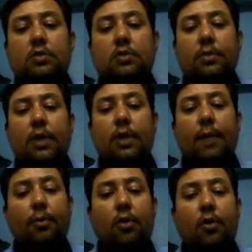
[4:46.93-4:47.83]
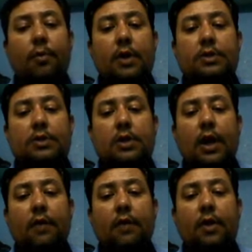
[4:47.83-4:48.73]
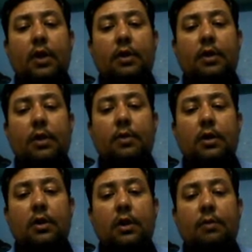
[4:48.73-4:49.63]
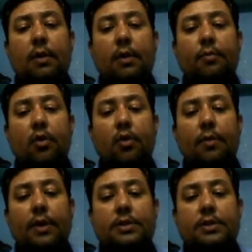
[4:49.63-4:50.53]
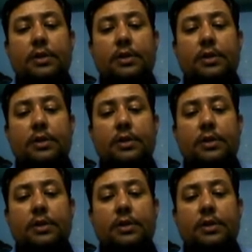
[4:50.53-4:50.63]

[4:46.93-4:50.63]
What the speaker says: Employee master. I have a table employee master.